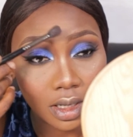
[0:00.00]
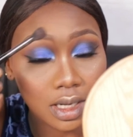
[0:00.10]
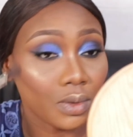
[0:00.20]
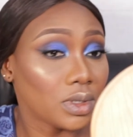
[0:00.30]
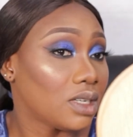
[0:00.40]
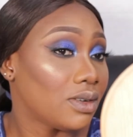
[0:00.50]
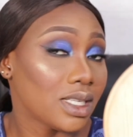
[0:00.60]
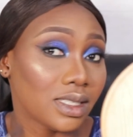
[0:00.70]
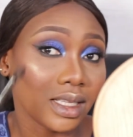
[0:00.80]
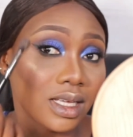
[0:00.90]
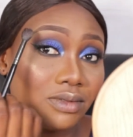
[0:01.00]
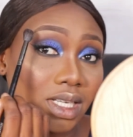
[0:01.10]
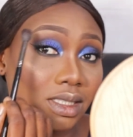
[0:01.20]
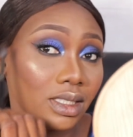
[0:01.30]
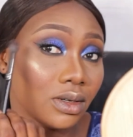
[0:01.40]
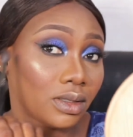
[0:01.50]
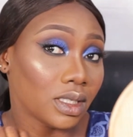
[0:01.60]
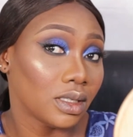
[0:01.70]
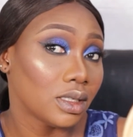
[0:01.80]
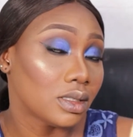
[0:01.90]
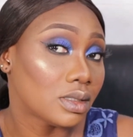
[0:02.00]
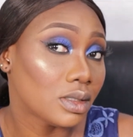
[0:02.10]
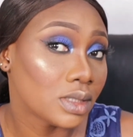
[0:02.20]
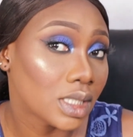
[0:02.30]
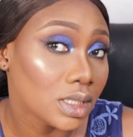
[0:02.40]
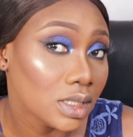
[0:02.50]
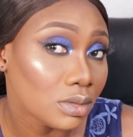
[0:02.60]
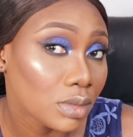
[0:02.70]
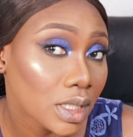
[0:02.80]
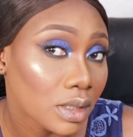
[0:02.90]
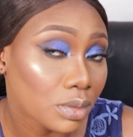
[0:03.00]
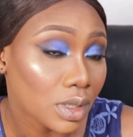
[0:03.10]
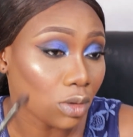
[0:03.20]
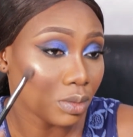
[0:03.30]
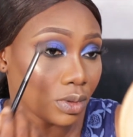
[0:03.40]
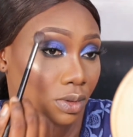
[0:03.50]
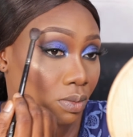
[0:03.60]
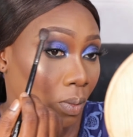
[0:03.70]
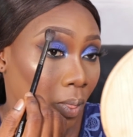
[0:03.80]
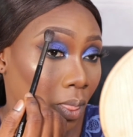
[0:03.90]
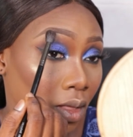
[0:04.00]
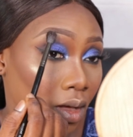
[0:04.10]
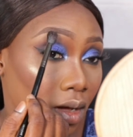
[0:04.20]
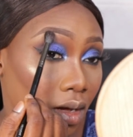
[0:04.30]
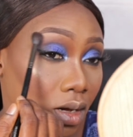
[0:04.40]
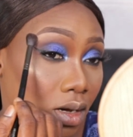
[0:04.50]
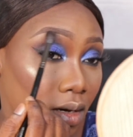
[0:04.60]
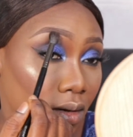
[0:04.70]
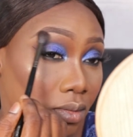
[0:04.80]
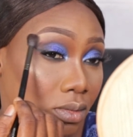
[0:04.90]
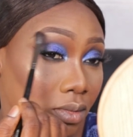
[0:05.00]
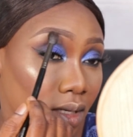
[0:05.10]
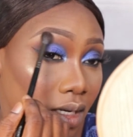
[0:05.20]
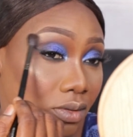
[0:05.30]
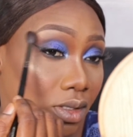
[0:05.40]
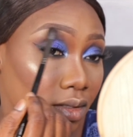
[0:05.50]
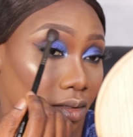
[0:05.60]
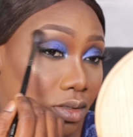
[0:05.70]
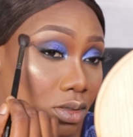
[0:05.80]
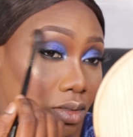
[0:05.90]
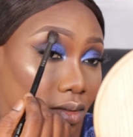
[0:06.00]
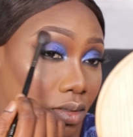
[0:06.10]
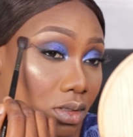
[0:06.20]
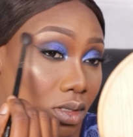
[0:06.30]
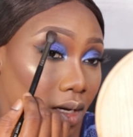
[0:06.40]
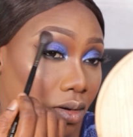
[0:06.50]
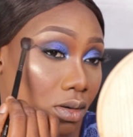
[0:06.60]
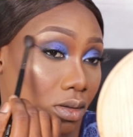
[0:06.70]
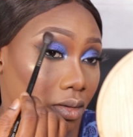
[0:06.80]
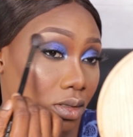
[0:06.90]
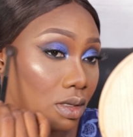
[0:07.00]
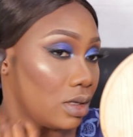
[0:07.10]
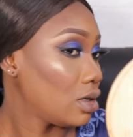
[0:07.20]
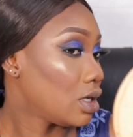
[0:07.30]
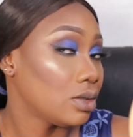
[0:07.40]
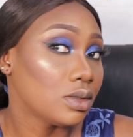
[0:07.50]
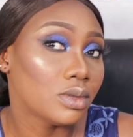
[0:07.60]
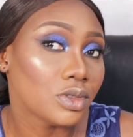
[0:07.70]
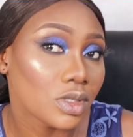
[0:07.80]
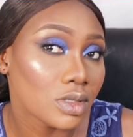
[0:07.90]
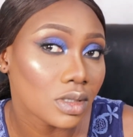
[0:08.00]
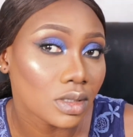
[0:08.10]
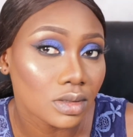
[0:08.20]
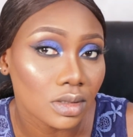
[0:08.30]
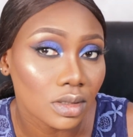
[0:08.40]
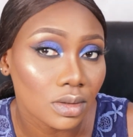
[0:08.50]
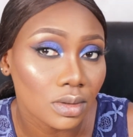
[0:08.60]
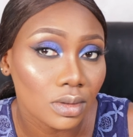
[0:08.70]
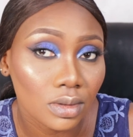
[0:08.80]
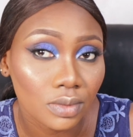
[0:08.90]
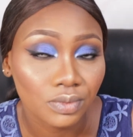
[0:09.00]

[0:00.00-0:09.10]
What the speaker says: and whatever is left I take underneath my brow bone. Having just that color there, I don't know, it just takes the whole